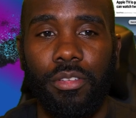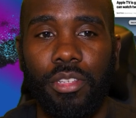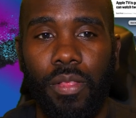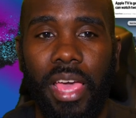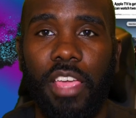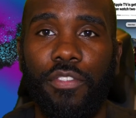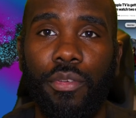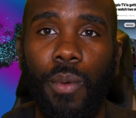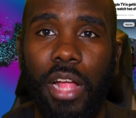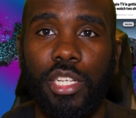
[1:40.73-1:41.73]
So like if you
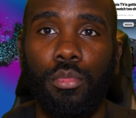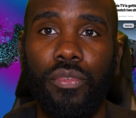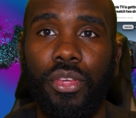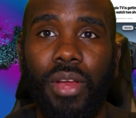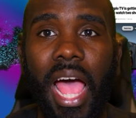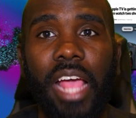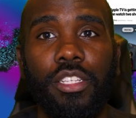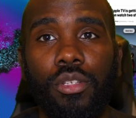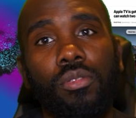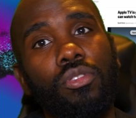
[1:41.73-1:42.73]
watch a movie on
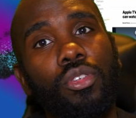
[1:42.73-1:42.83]
iTunes,